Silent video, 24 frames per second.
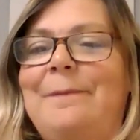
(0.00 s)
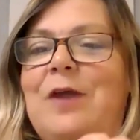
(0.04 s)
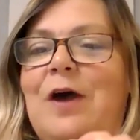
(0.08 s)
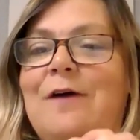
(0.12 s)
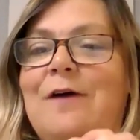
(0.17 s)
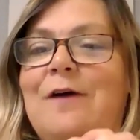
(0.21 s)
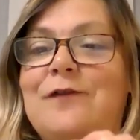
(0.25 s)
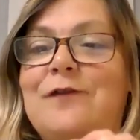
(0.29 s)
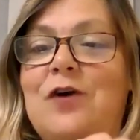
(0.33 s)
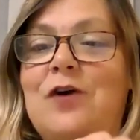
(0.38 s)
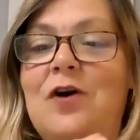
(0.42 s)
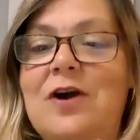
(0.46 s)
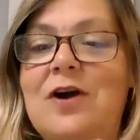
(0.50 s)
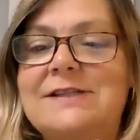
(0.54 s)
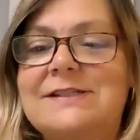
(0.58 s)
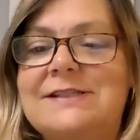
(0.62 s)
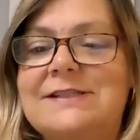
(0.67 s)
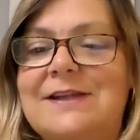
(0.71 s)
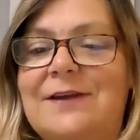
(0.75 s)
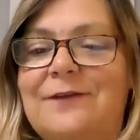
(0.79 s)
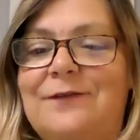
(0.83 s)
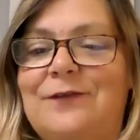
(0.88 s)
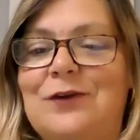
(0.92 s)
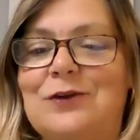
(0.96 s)
Of
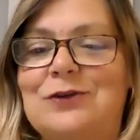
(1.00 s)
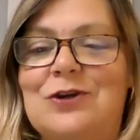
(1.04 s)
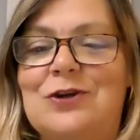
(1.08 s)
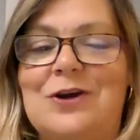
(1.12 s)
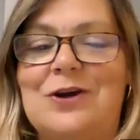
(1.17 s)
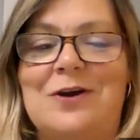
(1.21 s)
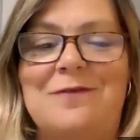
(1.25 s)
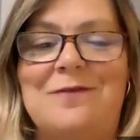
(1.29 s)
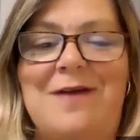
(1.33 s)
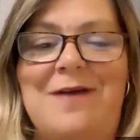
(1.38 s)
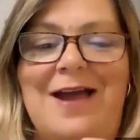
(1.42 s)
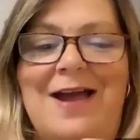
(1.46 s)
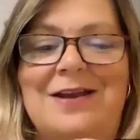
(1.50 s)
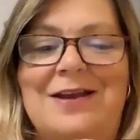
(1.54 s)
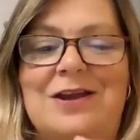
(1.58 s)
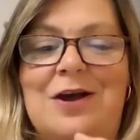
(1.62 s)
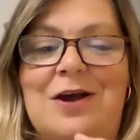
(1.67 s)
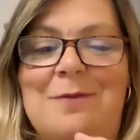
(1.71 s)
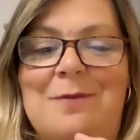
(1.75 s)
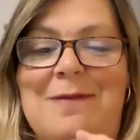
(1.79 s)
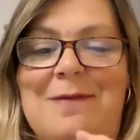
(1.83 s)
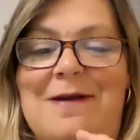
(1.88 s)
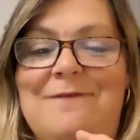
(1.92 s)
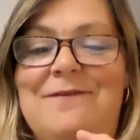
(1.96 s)
course, if you turn around and you
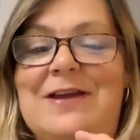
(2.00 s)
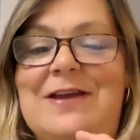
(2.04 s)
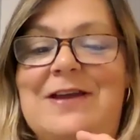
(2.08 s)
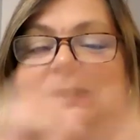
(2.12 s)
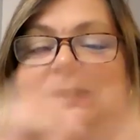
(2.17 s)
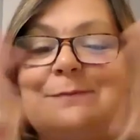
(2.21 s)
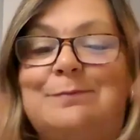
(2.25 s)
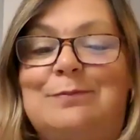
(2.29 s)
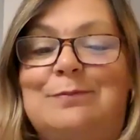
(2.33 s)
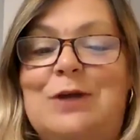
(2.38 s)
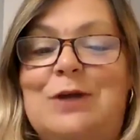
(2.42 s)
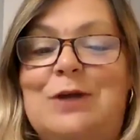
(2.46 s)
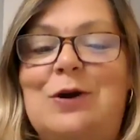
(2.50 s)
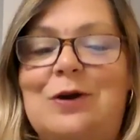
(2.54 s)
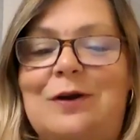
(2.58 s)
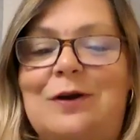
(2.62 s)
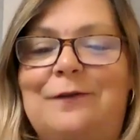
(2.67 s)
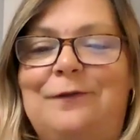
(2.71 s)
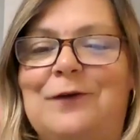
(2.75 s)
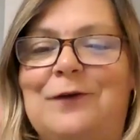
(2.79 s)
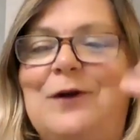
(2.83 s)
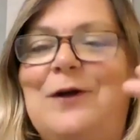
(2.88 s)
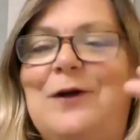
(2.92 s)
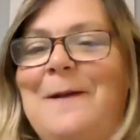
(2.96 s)
go, my face is
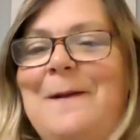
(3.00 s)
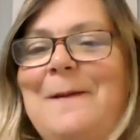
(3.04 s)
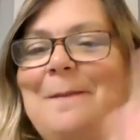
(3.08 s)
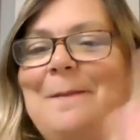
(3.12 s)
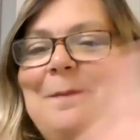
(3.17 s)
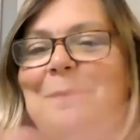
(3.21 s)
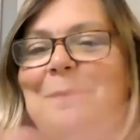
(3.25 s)
beautiful,